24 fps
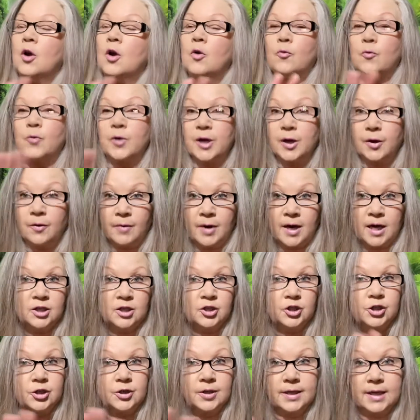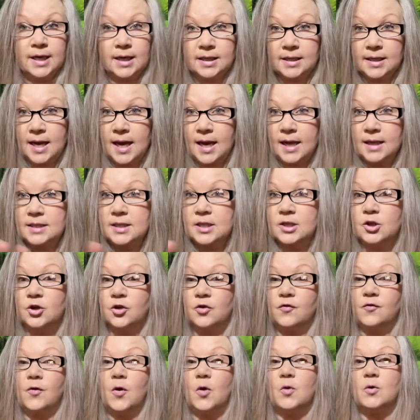rearrange your knickknacks and
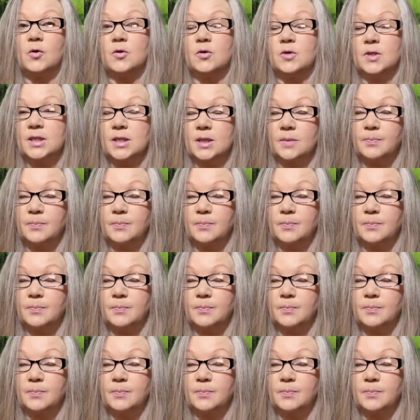your photos